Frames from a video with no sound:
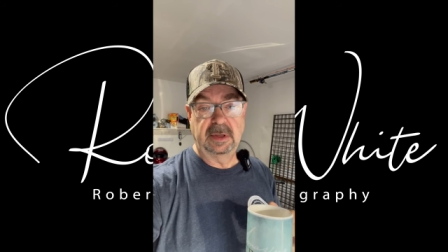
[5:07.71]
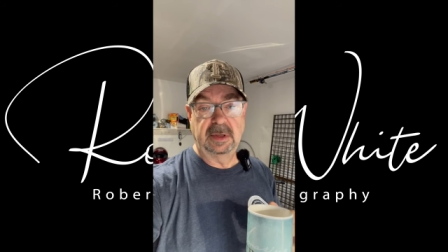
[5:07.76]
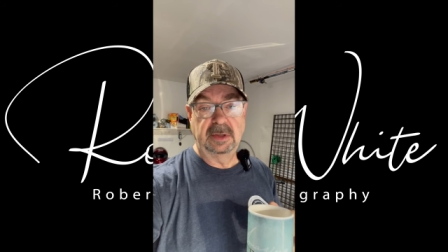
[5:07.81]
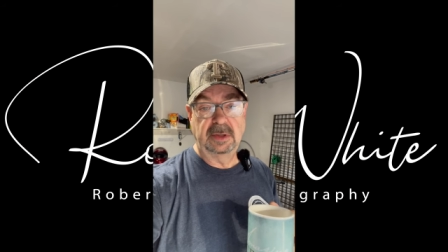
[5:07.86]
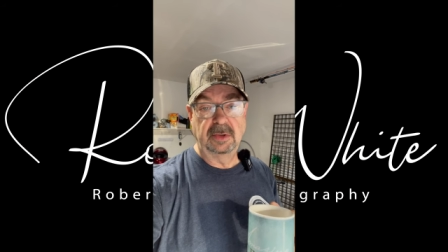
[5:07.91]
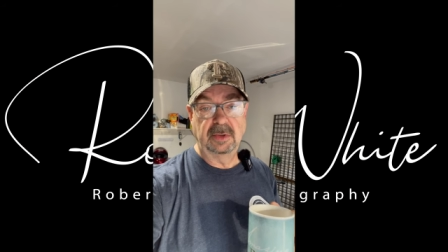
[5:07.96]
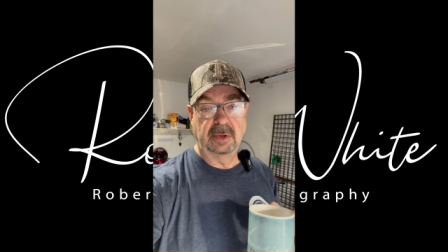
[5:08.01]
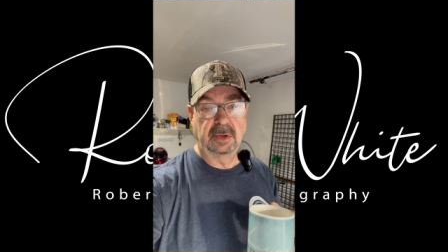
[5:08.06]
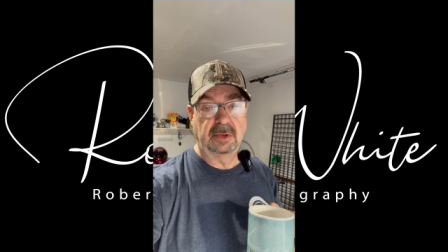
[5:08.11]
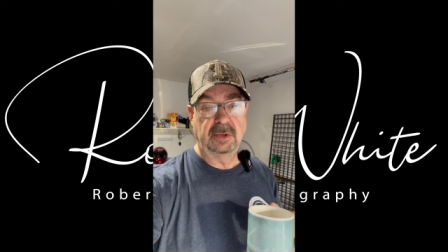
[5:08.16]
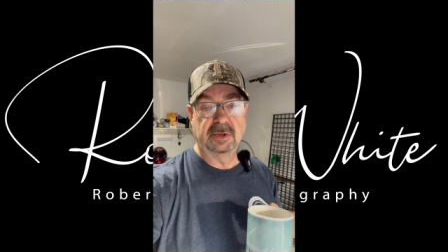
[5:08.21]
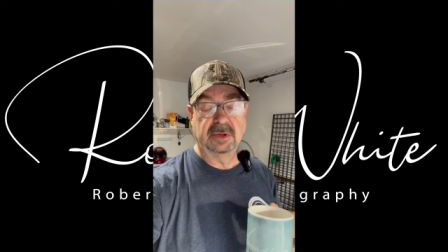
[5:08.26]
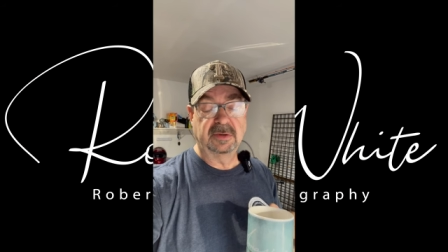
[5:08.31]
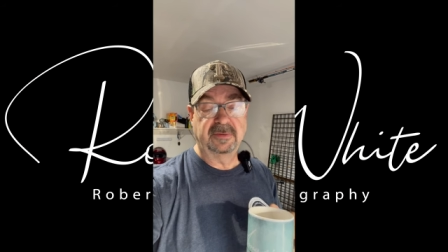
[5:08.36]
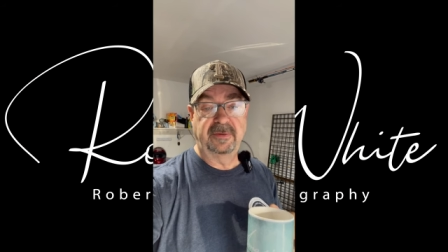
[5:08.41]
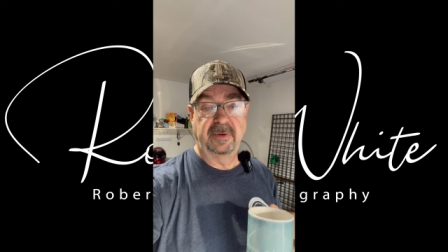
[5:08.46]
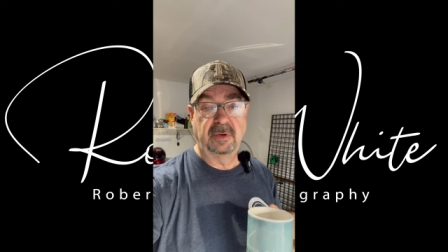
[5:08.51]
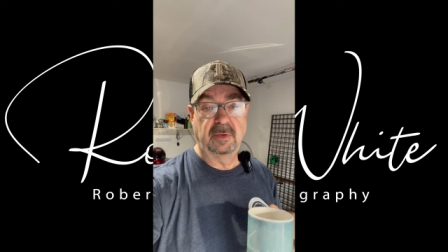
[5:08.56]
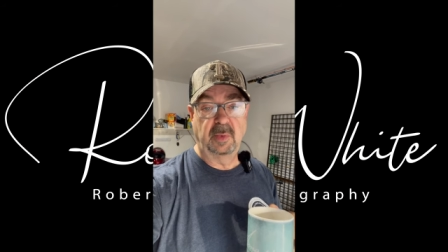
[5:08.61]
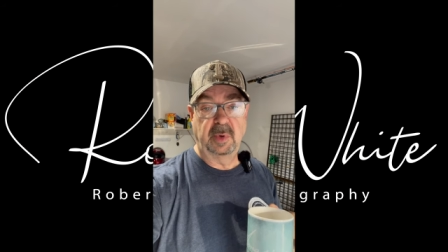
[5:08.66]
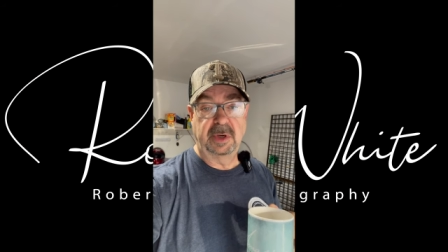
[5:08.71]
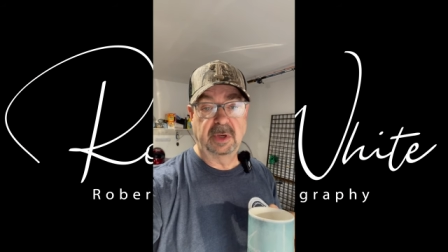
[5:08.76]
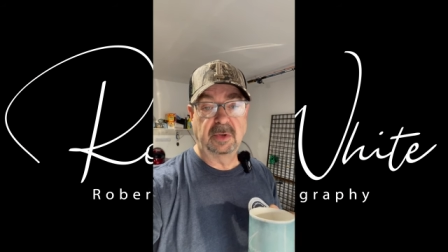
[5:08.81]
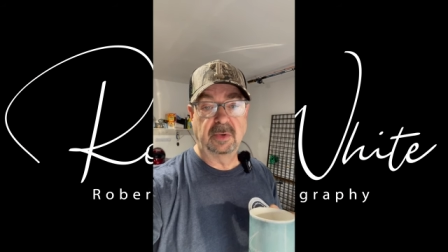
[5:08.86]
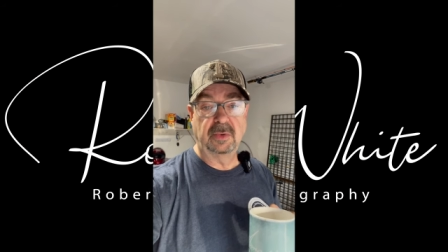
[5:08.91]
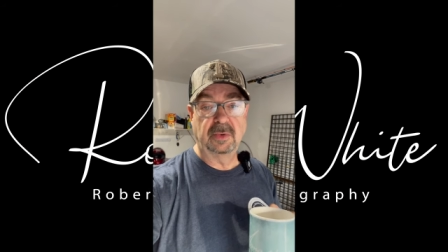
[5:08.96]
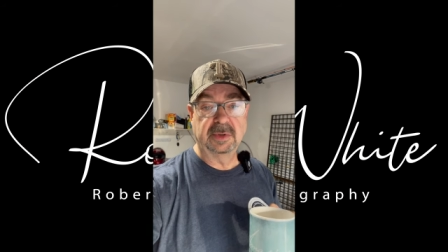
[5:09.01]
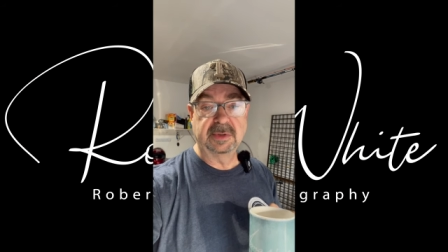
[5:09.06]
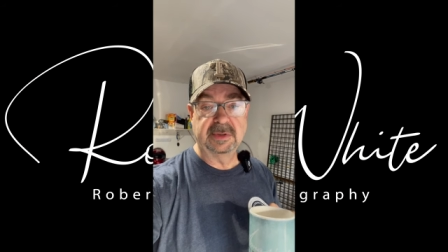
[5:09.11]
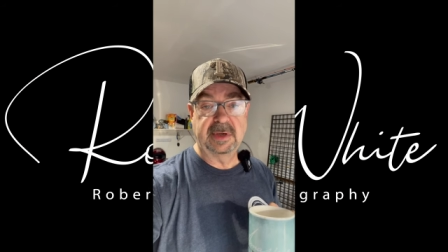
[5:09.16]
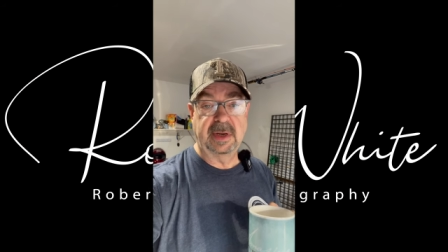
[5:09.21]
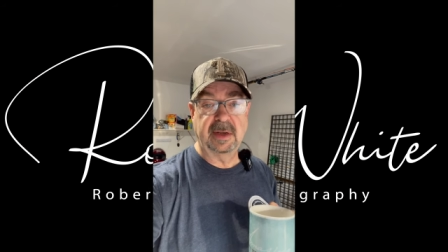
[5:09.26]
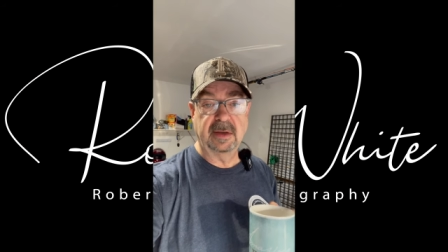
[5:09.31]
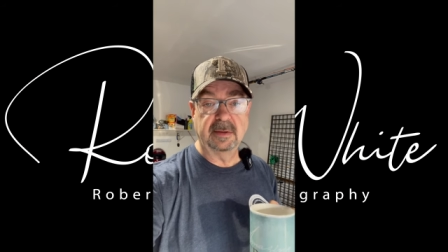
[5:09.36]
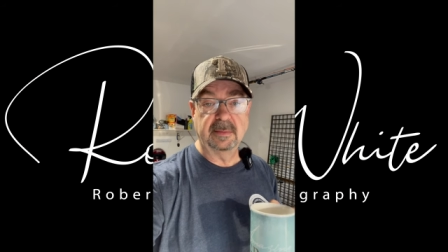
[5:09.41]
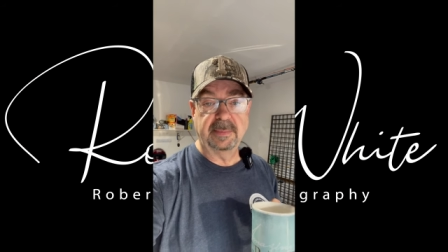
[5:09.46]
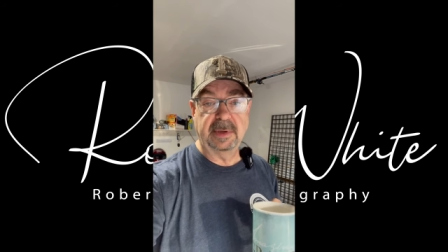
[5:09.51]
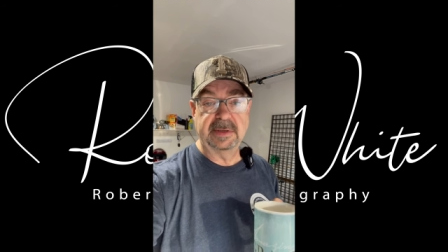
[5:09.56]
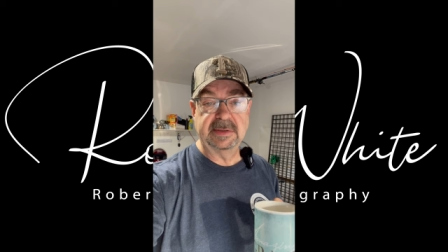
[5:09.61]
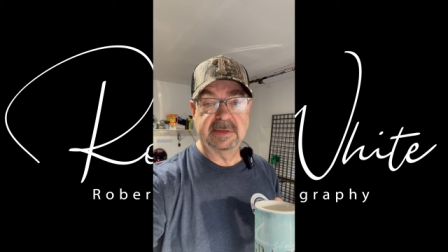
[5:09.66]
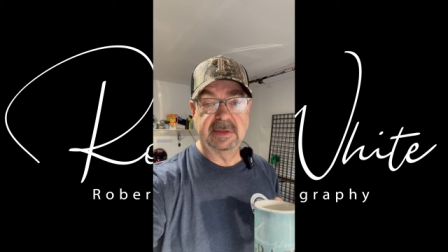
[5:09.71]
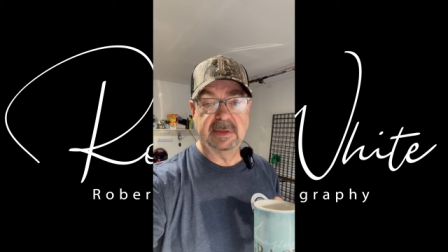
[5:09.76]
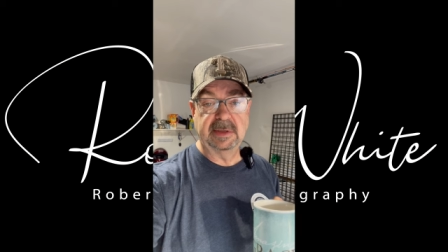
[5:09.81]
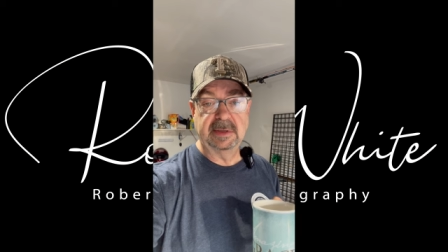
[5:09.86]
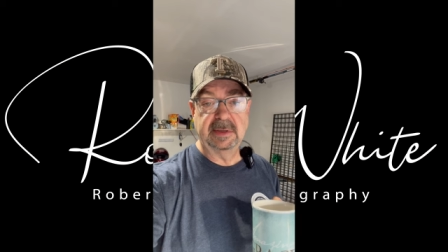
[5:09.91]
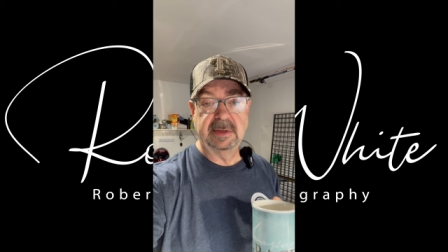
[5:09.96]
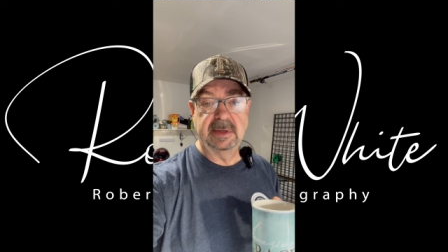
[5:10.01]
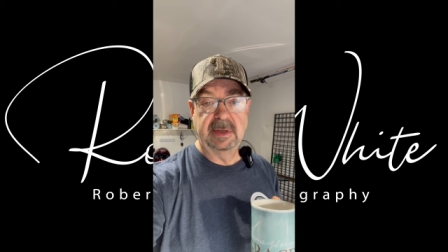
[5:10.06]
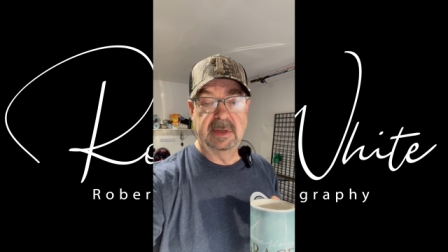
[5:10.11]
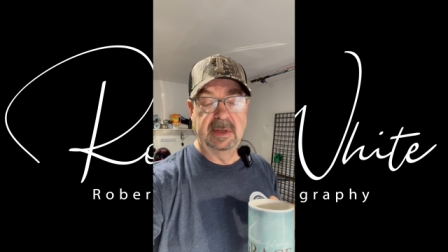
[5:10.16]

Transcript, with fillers: you can use your phone when it cools down, basically.